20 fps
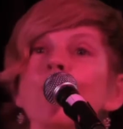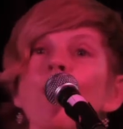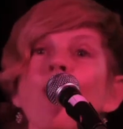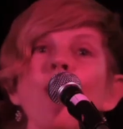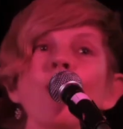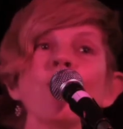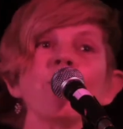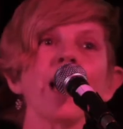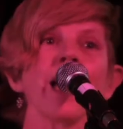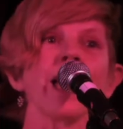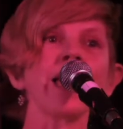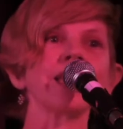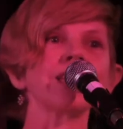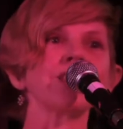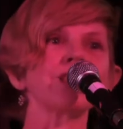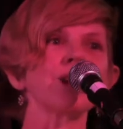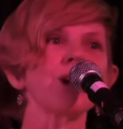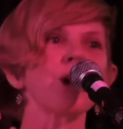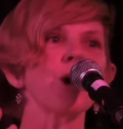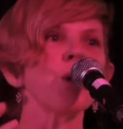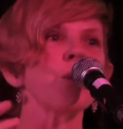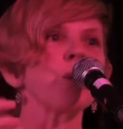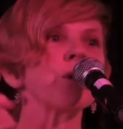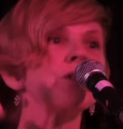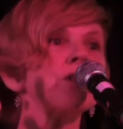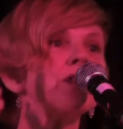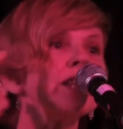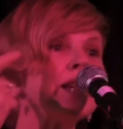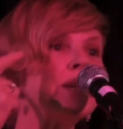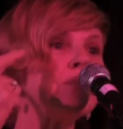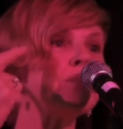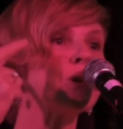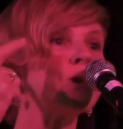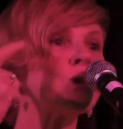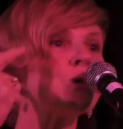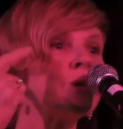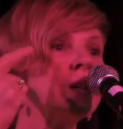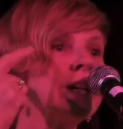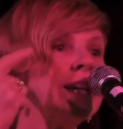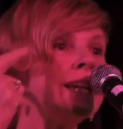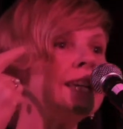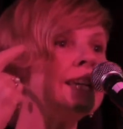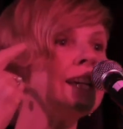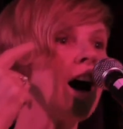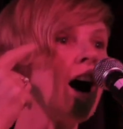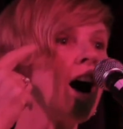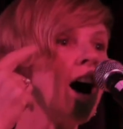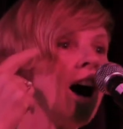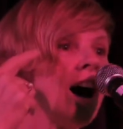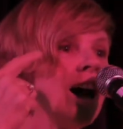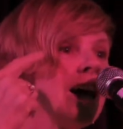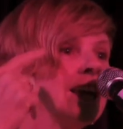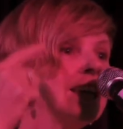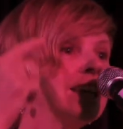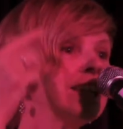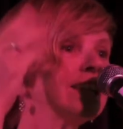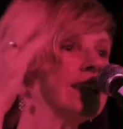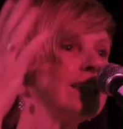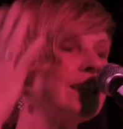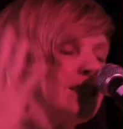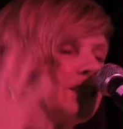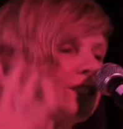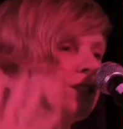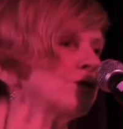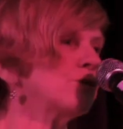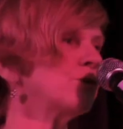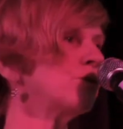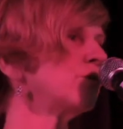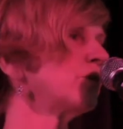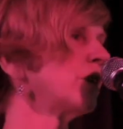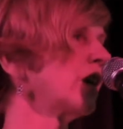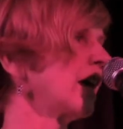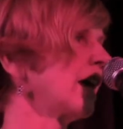mermaid with deep green eyes and silver